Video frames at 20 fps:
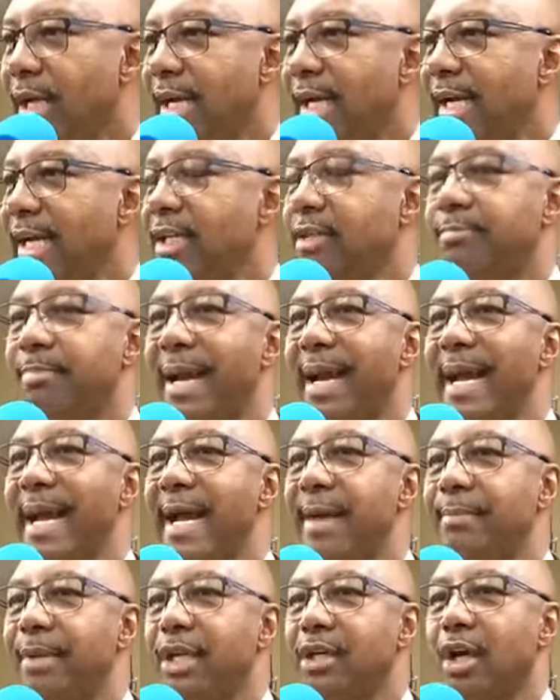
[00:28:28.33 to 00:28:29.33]
It's
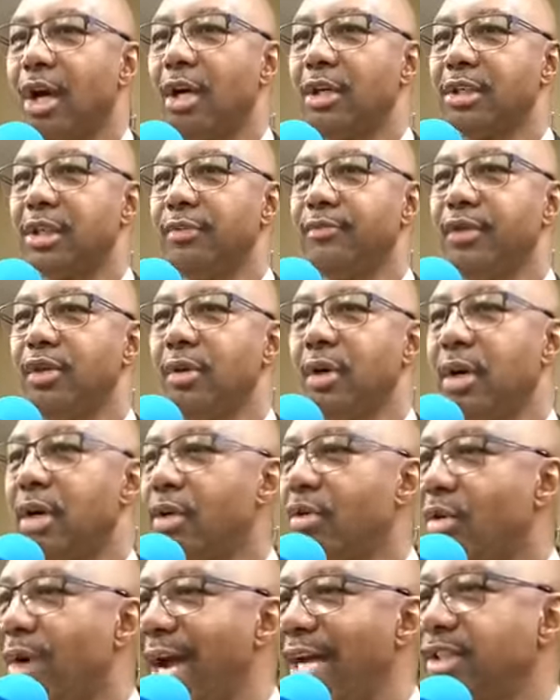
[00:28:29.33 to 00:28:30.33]
bad because if
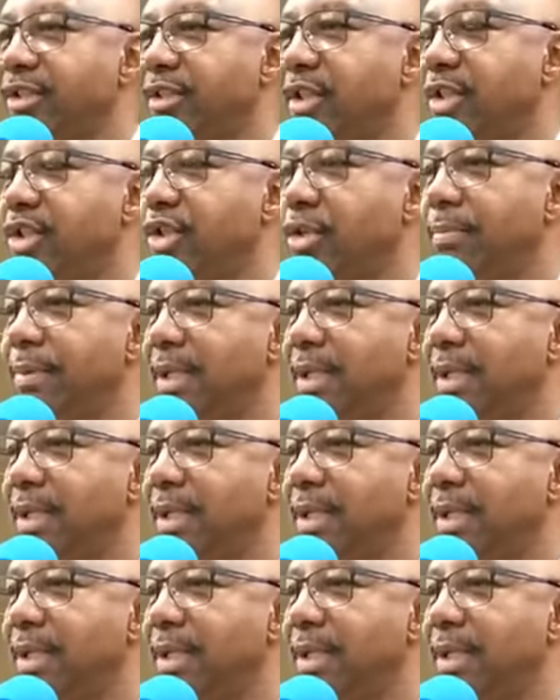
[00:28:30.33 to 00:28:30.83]
you're a Christian, you've